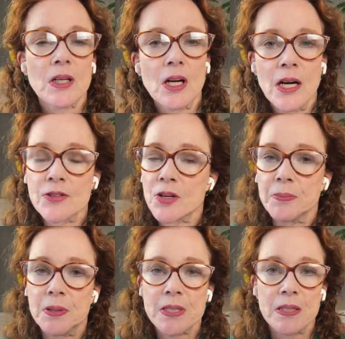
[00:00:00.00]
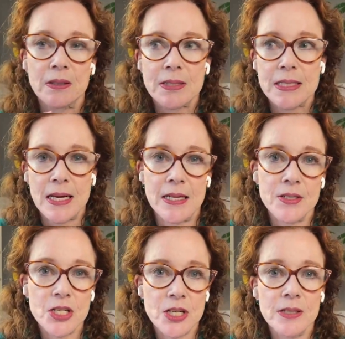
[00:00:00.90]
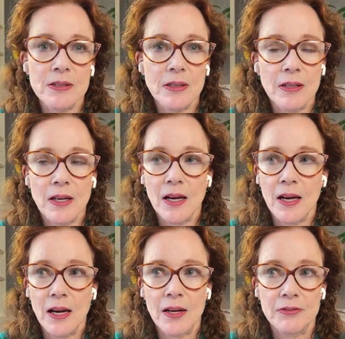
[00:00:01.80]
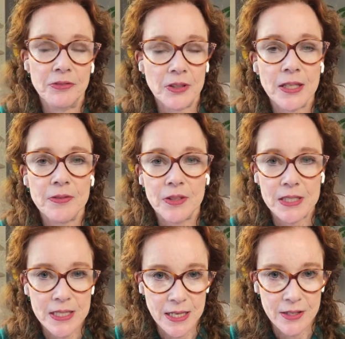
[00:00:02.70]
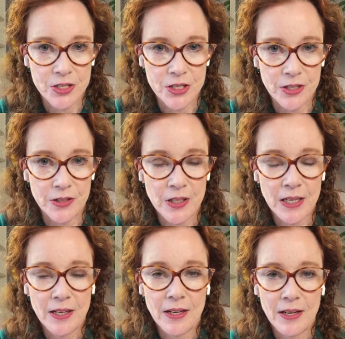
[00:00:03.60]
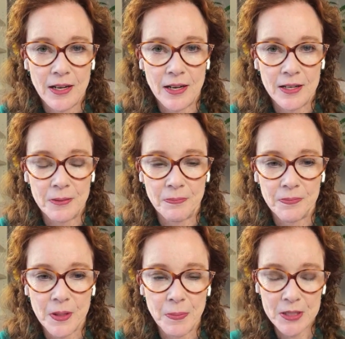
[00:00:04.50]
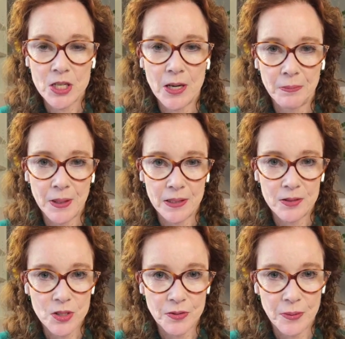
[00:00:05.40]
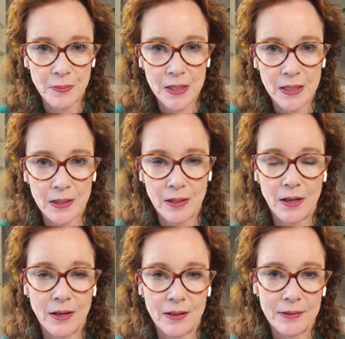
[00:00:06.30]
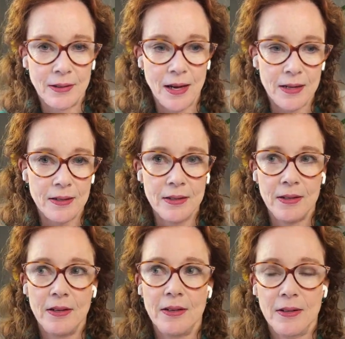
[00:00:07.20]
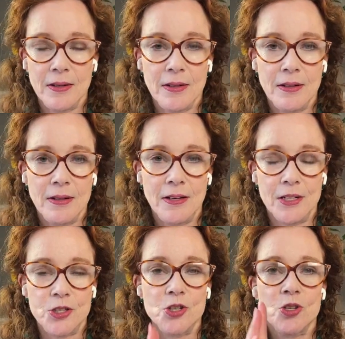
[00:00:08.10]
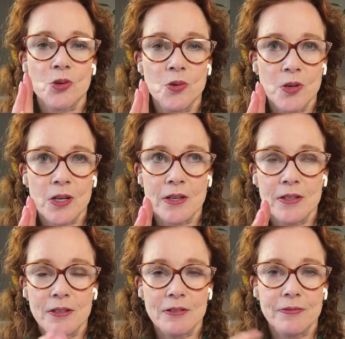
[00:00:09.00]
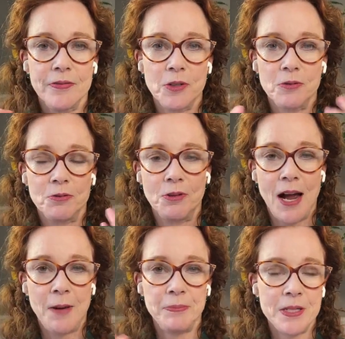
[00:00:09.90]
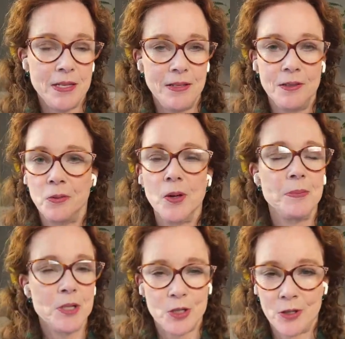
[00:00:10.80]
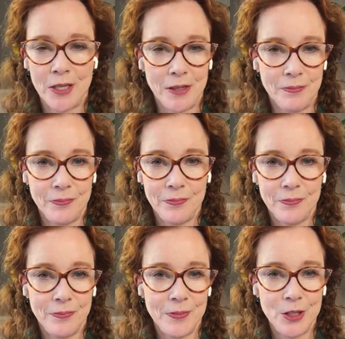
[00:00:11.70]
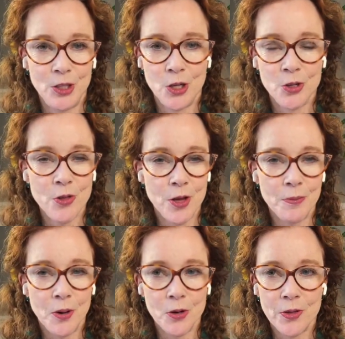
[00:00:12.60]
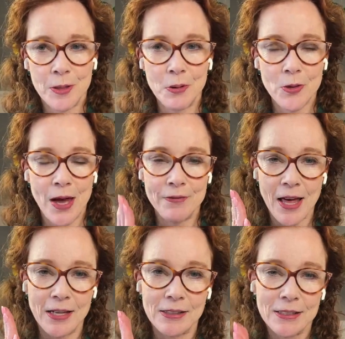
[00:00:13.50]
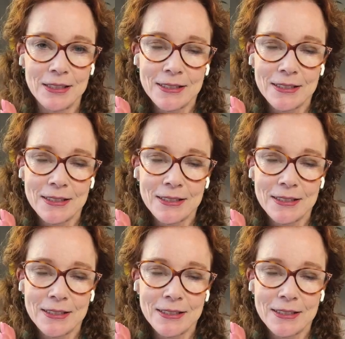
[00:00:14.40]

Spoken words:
contrapuntal tension of flavor and texture. The best champagnes for me are like a sword wrapped in whipped cream. They both have that